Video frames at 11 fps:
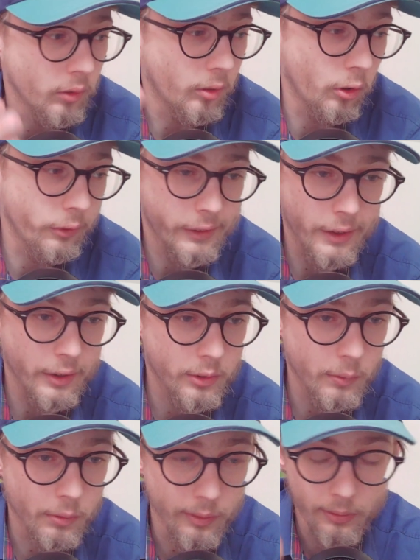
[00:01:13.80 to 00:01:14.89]
all kinds
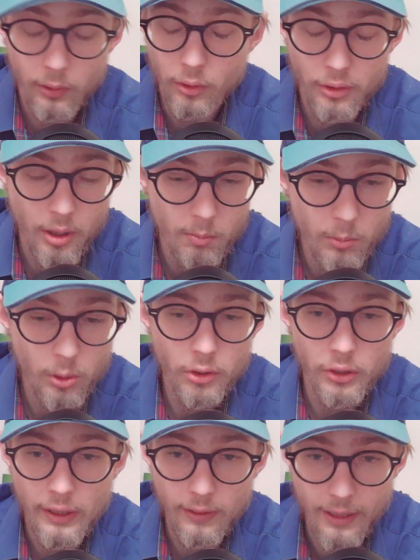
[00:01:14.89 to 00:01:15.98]
of numbers
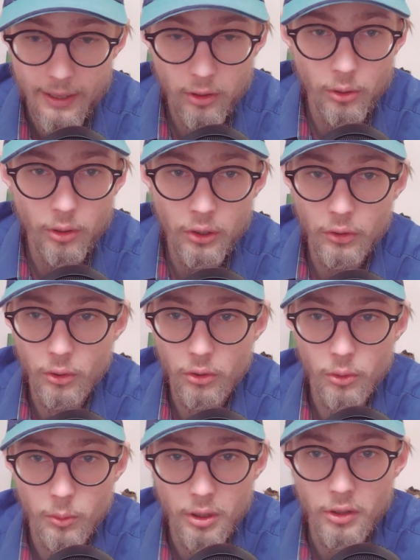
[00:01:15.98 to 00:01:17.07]
and letters,
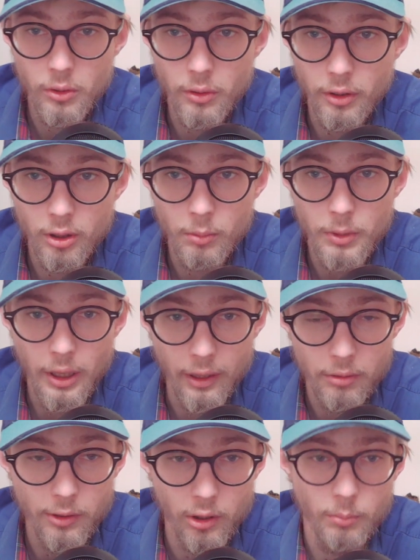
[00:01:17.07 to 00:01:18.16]
so it's going to be
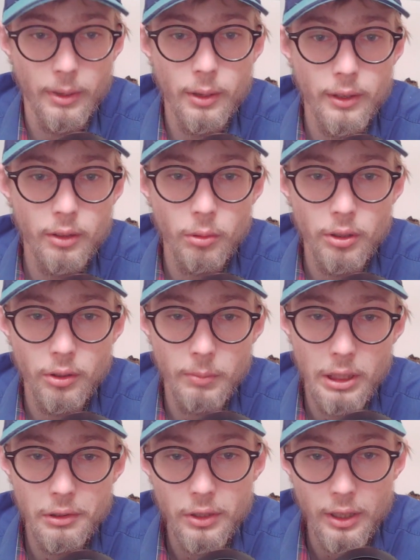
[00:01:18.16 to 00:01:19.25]
alphanumeric, which
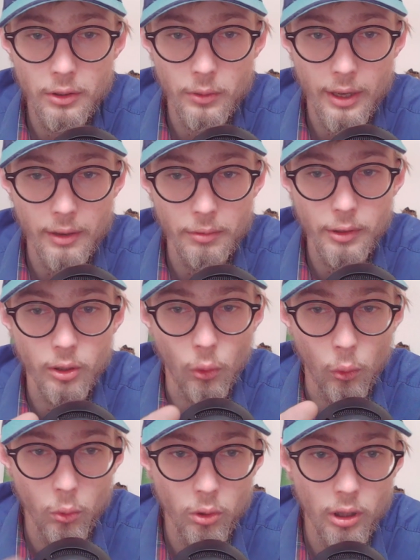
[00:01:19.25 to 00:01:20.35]
means that you have a
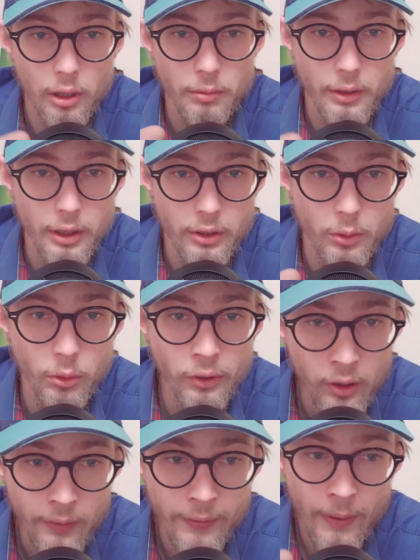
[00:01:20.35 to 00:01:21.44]
whole lot of issues
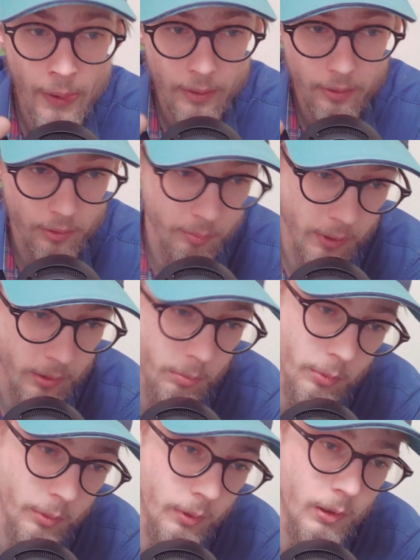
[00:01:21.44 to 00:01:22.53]

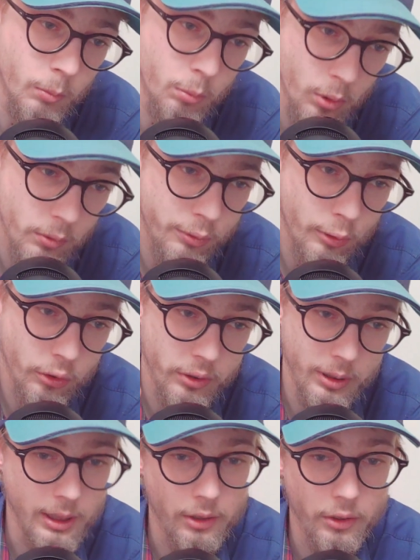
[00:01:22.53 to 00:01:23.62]
in uh, brute
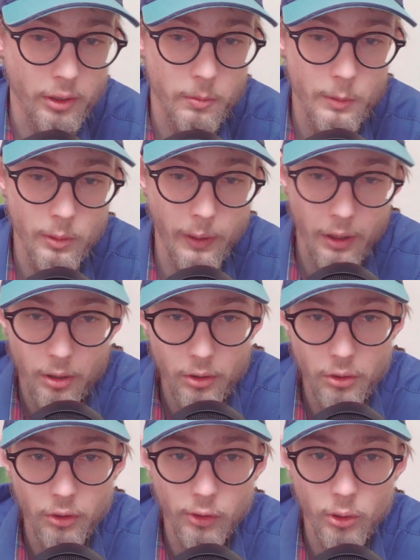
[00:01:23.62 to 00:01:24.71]
forcing that stuff. You cannot
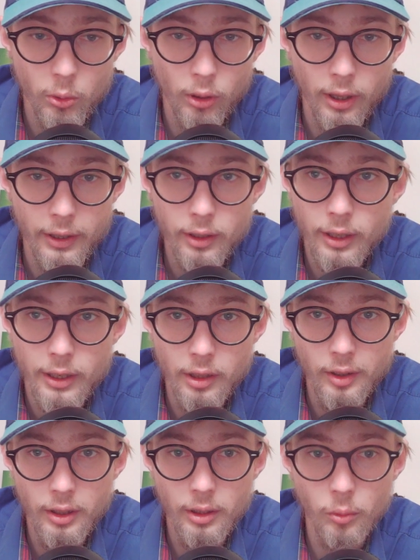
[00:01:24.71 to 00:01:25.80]
just go like I
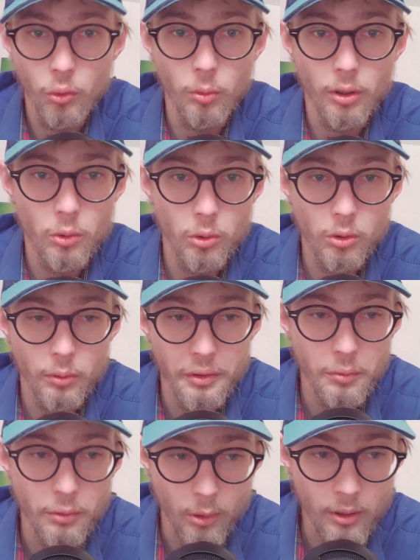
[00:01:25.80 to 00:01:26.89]
D equals one, two, three,
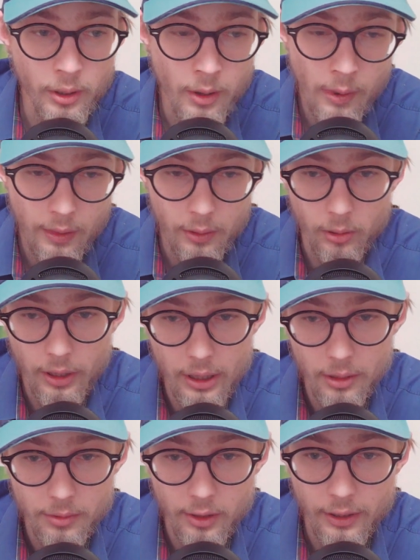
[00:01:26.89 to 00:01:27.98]
four. You'll
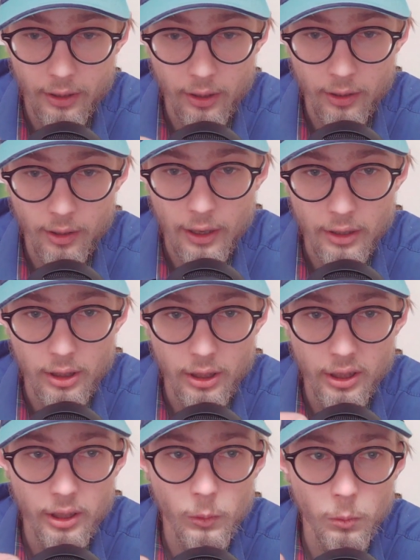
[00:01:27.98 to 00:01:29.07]
have like uh, I D
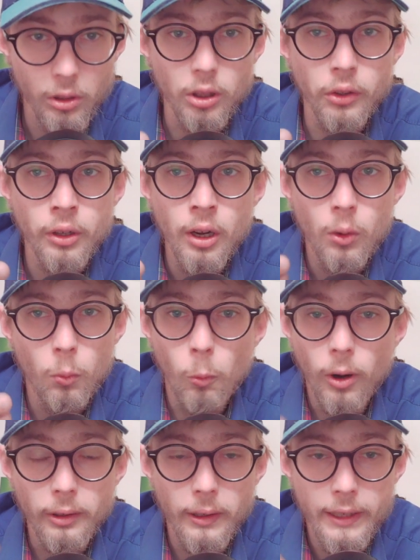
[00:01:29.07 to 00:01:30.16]
equals
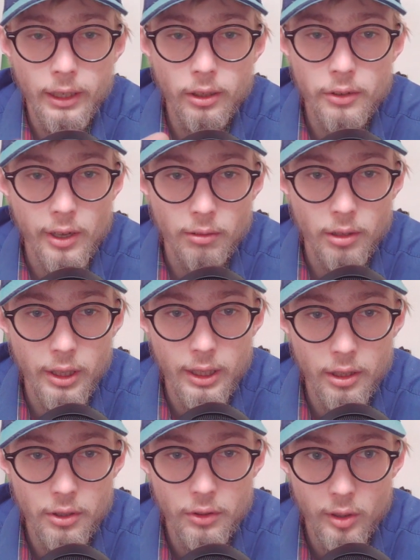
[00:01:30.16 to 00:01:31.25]
one, eight, seven,
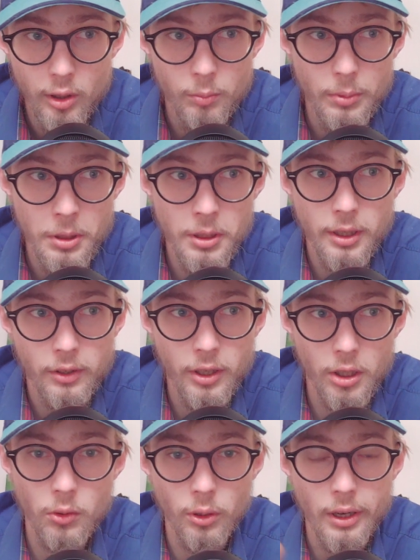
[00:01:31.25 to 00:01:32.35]
A, C, B, et
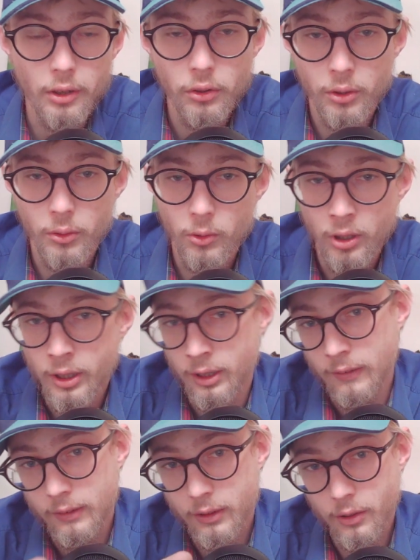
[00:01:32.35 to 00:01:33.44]
cetera. So
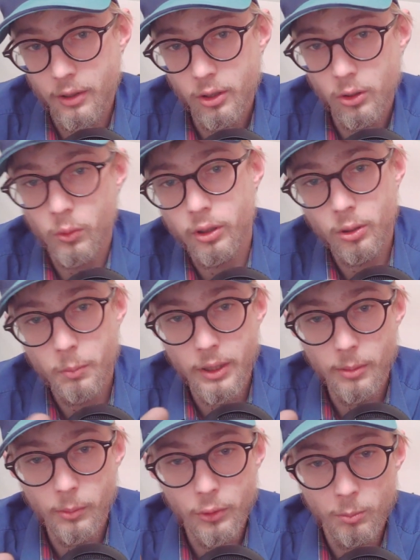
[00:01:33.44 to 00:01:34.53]
you're not going to be
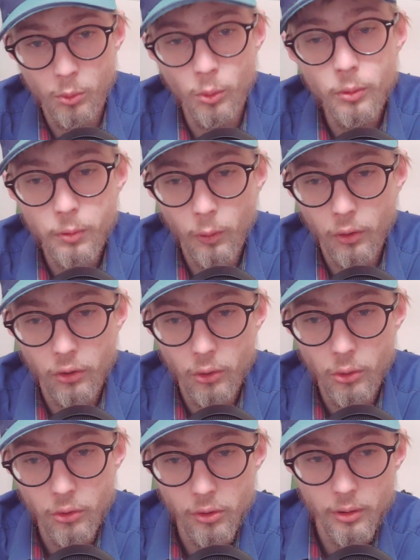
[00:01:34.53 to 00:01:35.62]
able to brute force
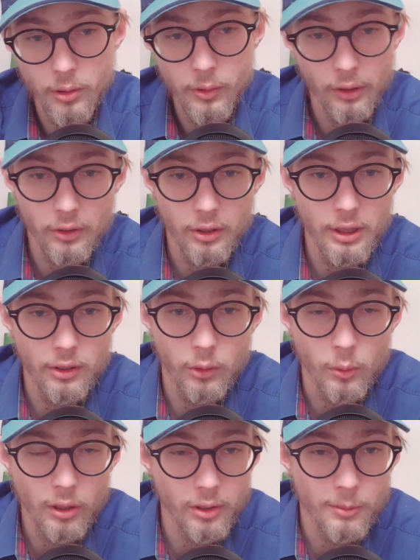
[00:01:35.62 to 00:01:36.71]
those. You're going to need a
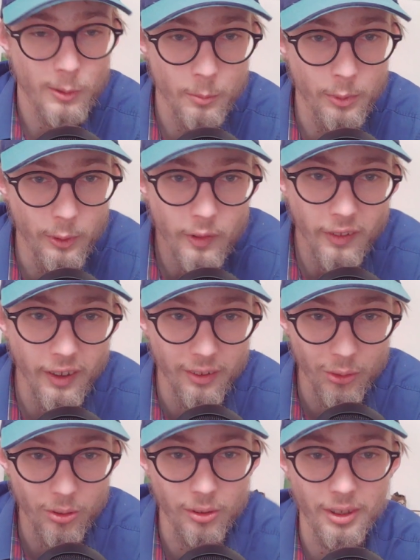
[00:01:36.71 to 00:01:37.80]
quantum computer, and
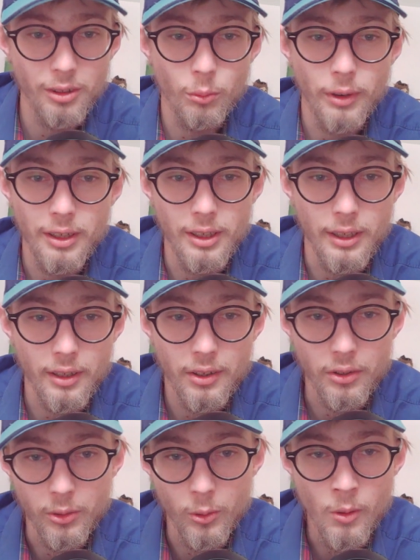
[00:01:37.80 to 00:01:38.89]
those are not ready yet.
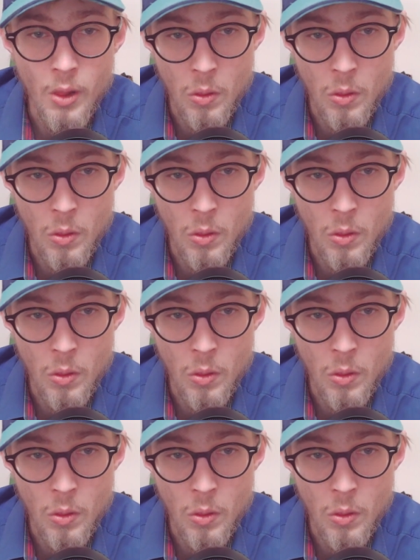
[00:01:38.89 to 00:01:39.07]
So